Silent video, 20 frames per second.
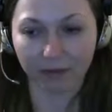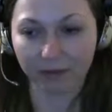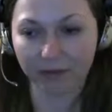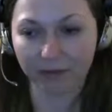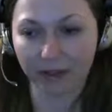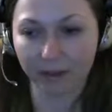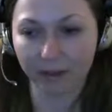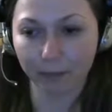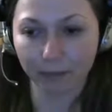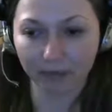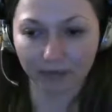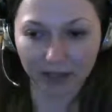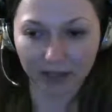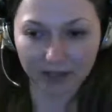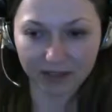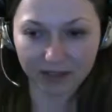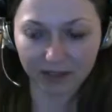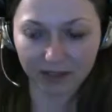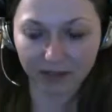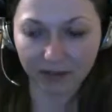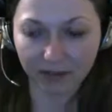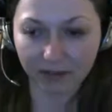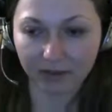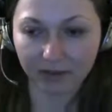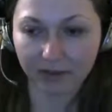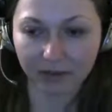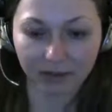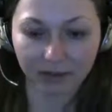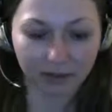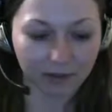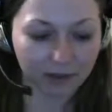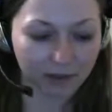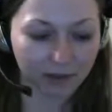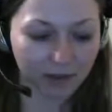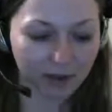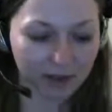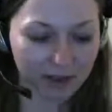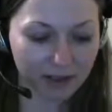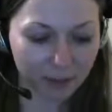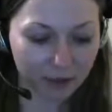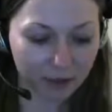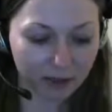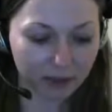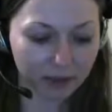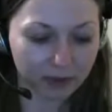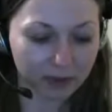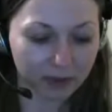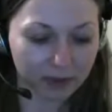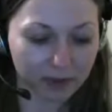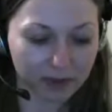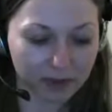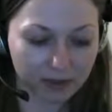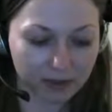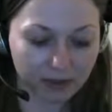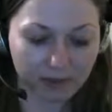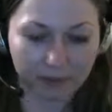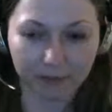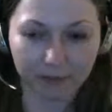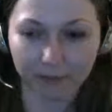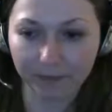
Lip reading: Well, perfective aspect is